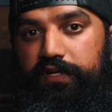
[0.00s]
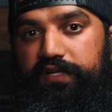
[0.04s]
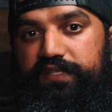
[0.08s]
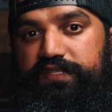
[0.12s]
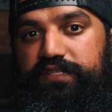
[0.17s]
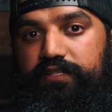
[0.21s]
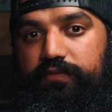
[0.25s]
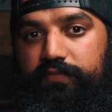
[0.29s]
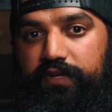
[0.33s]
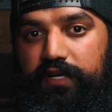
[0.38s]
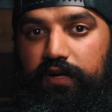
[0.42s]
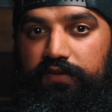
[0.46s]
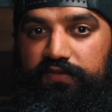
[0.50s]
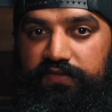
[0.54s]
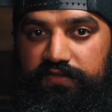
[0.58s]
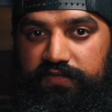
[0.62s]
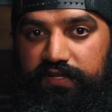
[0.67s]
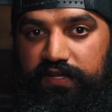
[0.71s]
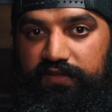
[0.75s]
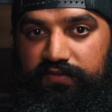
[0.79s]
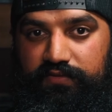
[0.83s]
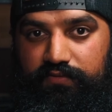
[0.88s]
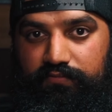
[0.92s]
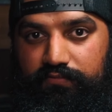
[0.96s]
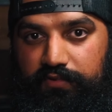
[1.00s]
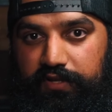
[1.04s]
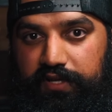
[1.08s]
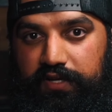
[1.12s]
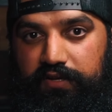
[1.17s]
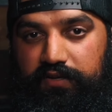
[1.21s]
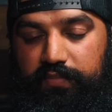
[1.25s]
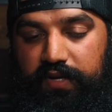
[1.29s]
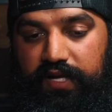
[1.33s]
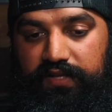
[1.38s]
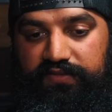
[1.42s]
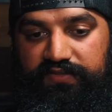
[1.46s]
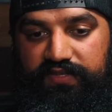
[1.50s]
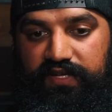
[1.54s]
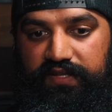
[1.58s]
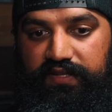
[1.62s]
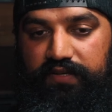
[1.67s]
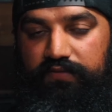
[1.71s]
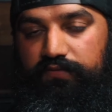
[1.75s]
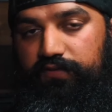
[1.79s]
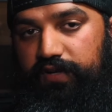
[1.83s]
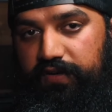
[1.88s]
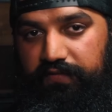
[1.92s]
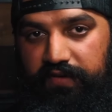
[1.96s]
Concealment also sells really good belts on
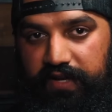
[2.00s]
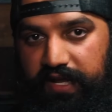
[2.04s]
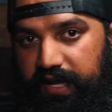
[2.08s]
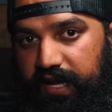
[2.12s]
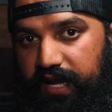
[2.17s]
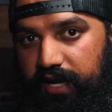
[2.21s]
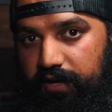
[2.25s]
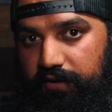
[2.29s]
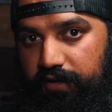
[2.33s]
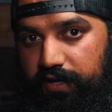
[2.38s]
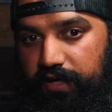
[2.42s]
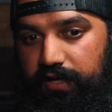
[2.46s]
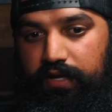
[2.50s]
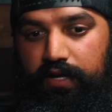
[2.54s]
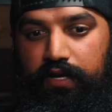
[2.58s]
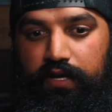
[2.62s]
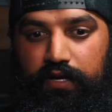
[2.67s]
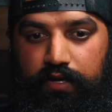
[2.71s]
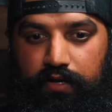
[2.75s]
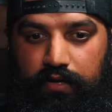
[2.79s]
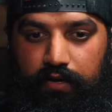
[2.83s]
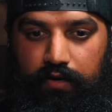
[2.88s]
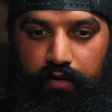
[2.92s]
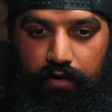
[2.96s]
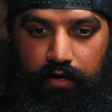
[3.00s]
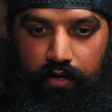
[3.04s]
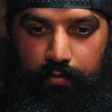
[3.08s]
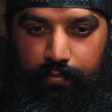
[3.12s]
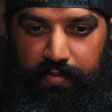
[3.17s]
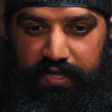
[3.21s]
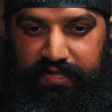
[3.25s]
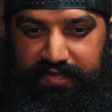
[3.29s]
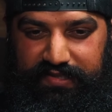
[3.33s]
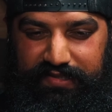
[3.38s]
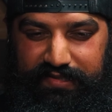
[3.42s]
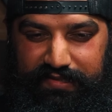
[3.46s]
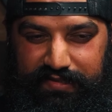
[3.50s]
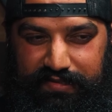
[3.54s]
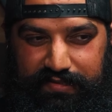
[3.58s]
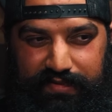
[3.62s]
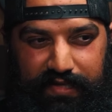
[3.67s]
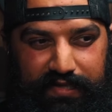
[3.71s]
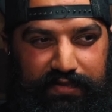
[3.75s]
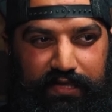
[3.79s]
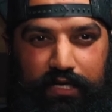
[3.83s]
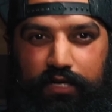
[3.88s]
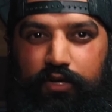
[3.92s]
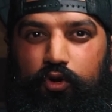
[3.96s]
there for everyday carry. It's
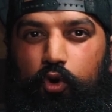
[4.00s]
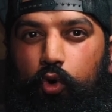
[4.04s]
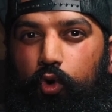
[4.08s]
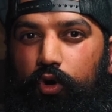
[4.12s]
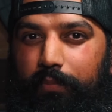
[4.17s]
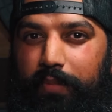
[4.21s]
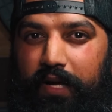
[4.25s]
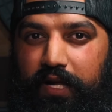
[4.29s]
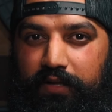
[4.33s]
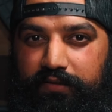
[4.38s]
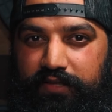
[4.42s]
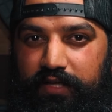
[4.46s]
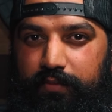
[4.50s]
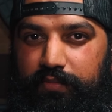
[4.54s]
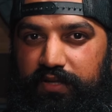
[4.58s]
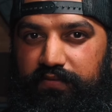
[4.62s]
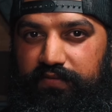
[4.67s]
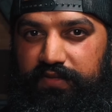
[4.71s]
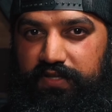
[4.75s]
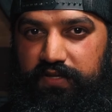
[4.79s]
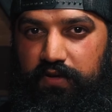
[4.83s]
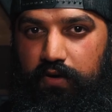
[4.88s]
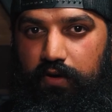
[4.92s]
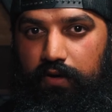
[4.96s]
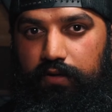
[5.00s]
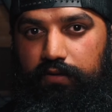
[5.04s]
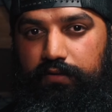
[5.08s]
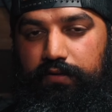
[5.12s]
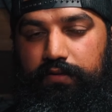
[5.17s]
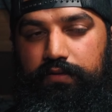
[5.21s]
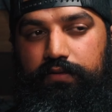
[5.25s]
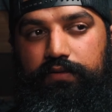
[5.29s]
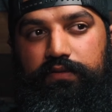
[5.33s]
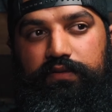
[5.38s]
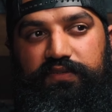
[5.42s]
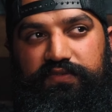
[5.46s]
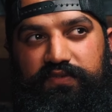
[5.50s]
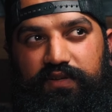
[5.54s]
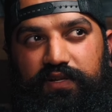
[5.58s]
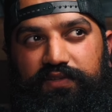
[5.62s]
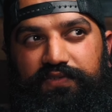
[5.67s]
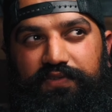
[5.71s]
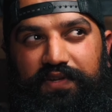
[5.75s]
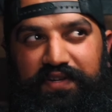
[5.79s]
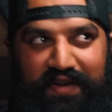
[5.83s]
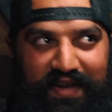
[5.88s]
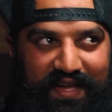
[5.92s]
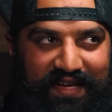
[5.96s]
like the core belt, I believe it's called. There's
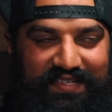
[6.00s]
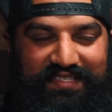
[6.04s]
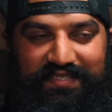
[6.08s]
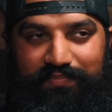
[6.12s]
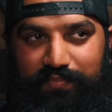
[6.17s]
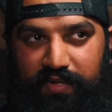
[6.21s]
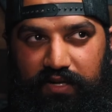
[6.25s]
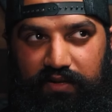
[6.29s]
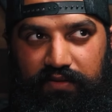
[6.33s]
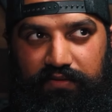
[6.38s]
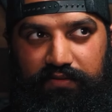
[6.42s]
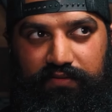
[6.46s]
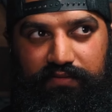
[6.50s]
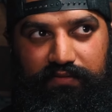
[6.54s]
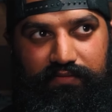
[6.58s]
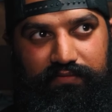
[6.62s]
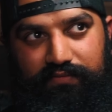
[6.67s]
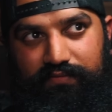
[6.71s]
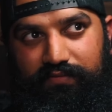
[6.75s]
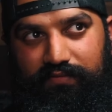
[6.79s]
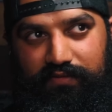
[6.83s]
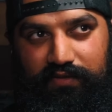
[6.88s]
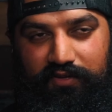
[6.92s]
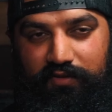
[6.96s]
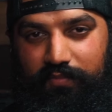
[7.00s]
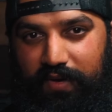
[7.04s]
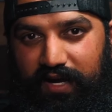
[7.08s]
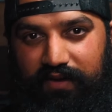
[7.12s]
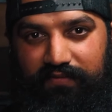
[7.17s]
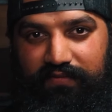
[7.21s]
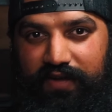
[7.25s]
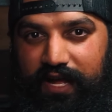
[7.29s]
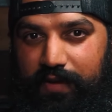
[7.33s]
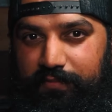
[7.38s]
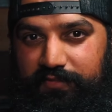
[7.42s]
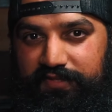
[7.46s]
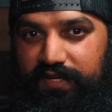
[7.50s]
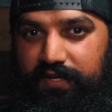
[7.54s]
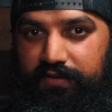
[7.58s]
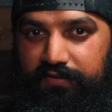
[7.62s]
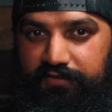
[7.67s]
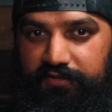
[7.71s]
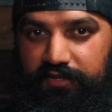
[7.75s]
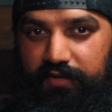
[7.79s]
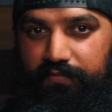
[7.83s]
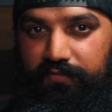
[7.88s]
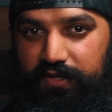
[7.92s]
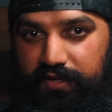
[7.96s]
also a next belt you can buy off Amazon
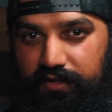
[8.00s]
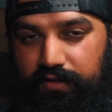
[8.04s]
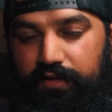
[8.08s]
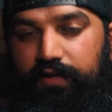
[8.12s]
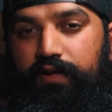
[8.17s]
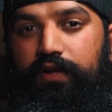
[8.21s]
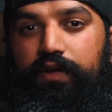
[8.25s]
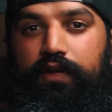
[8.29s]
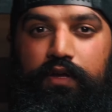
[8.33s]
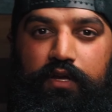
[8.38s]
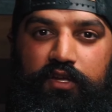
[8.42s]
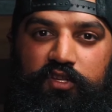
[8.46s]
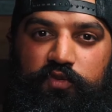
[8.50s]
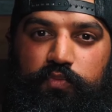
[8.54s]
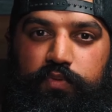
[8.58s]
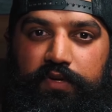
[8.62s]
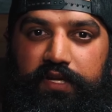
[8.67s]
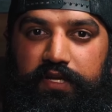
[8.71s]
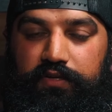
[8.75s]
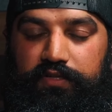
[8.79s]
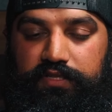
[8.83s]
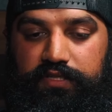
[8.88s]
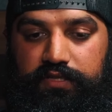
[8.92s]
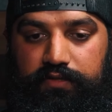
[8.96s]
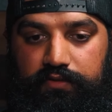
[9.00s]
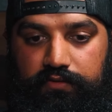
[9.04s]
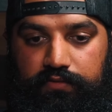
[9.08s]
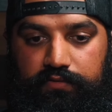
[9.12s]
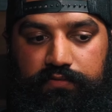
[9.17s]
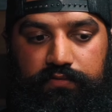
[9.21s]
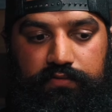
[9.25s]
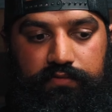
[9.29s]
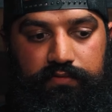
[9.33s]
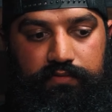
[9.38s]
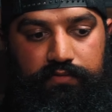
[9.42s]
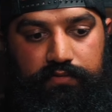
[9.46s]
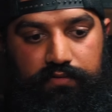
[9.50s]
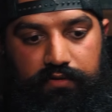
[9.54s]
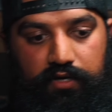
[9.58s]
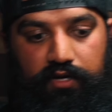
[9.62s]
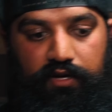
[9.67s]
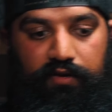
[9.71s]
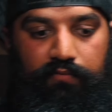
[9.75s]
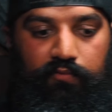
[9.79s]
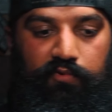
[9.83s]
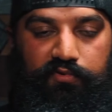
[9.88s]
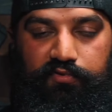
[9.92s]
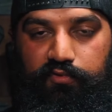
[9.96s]
or something. It's pretty good too.
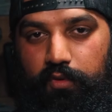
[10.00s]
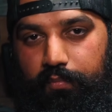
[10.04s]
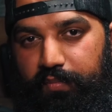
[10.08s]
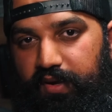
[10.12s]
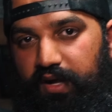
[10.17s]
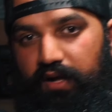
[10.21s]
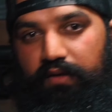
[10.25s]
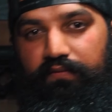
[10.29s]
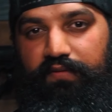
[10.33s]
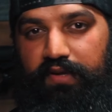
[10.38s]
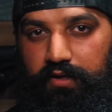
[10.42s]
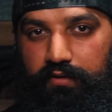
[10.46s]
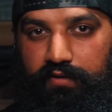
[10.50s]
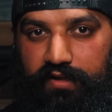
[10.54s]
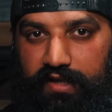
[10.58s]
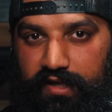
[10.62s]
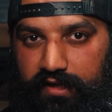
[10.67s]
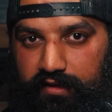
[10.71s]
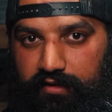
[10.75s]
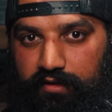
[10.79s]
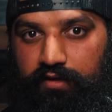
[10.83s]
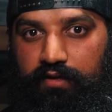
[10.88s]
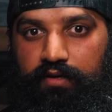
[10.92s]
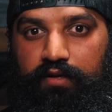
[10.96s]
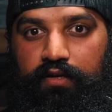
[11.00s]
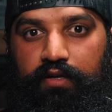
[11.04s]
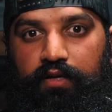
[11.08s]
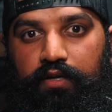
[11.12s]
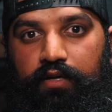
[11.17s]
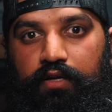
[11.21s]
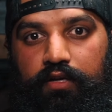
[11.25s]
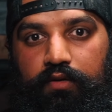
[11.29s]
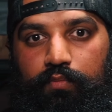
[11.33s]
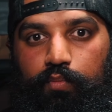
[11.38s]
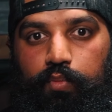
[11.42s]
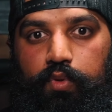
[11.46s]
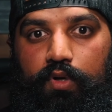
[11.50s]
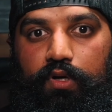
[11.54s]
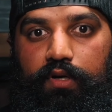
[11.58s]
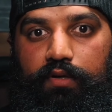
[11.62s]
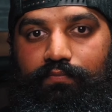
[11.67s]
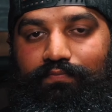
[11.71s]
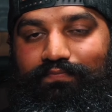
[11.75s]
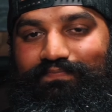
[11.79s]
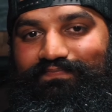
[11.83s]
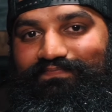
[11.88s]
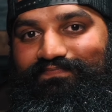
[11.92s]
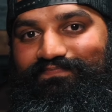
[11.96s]
We'll do a belt video later, but
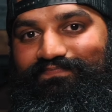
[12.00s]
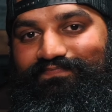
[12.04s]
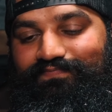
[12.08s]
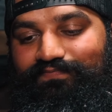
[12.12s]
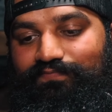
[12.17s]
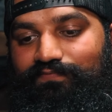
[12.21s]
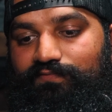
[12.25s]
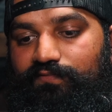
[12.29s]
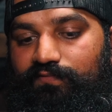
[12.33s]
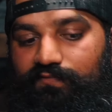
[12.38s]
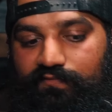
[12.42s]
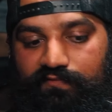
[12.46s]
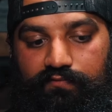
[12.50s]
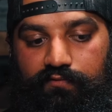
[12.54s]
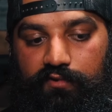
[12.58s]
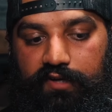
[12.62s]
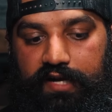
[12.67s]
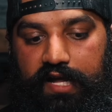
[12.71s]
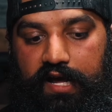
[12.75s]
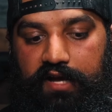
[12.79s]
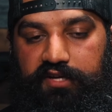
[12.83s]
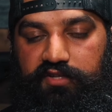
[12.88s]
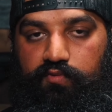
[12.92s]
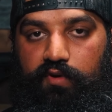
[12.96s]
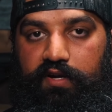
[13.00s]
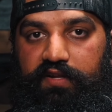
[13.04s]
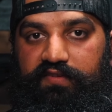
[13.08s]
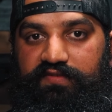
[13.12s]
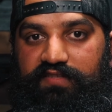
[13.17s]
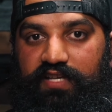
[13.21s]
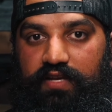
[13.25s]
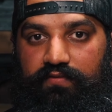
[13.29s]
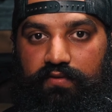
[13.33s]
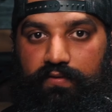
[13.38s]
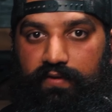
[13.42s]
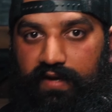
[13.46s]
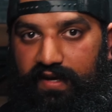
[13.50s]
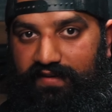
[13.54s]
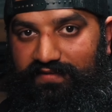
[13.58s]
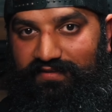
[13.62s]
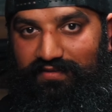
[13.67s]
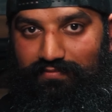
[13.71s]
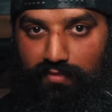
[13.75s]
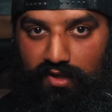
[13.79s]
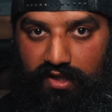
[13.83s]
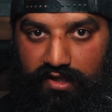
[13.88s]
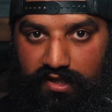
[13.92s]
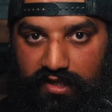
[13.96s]
for now I just want to save you guys
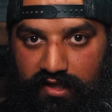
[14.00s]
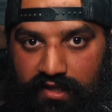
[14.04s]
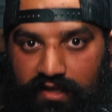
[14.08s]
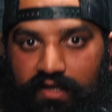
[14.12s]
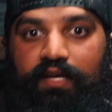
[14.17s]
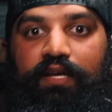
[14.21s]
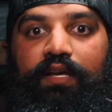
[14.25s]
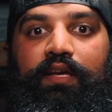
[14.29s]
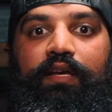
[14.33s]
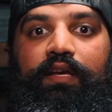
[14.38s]
some money